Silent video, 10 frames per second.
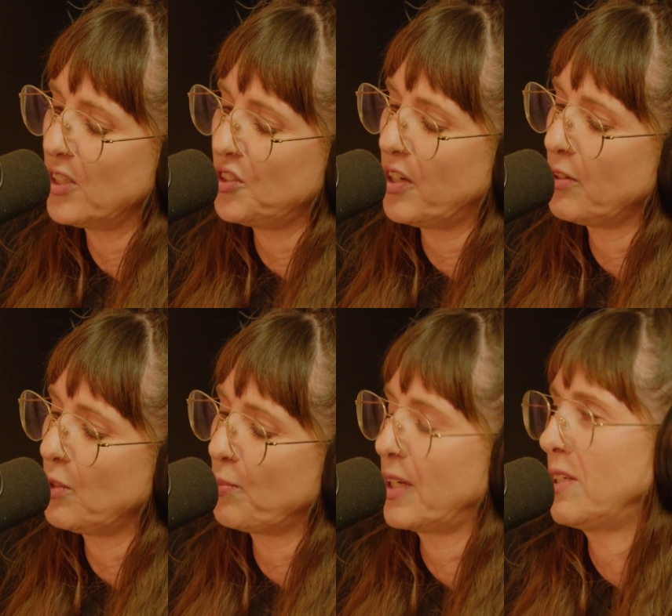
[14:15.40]
did you know
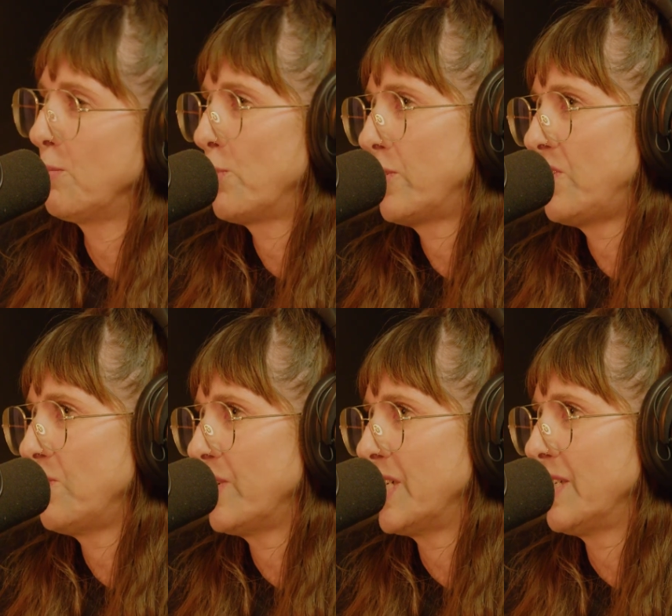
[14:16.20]
you wanted to
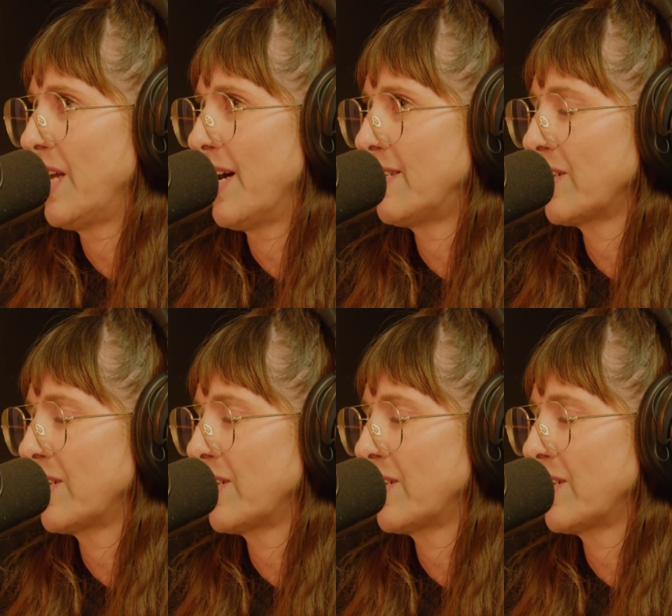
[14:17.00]
pursue it as